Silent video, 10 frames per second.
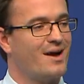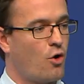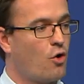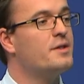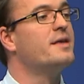
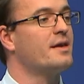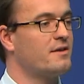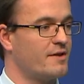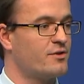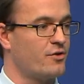holding
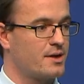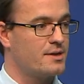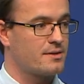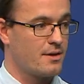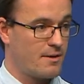
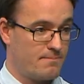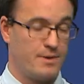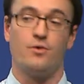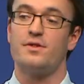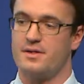inventories
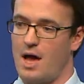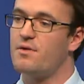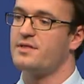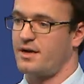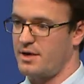because
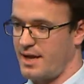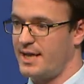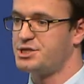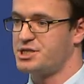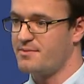now they can
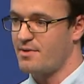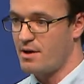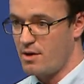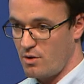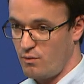hedge them
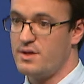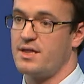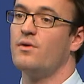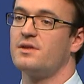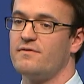
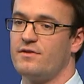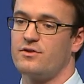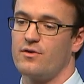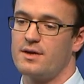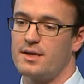without
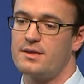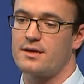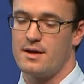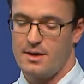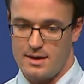inventory risk.
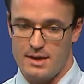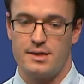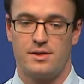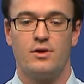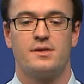
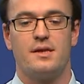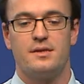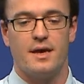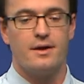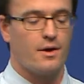It's not
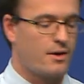that they